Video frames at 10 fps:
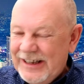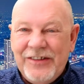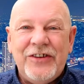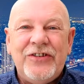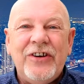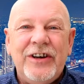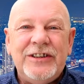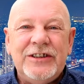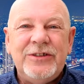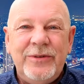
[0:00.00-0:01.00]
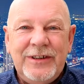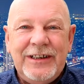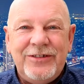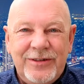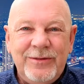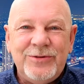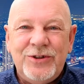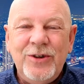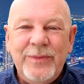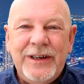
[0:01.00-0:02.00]
and the sides. So it literally was
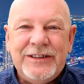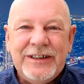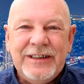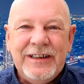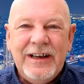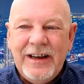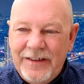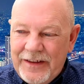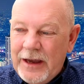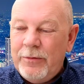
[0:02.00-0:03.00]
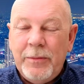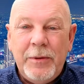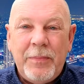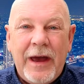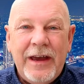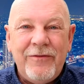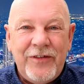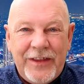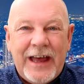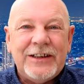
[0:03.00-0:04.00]
two metre and they would be paying
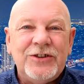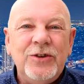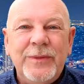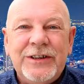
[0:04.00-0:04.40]
for that two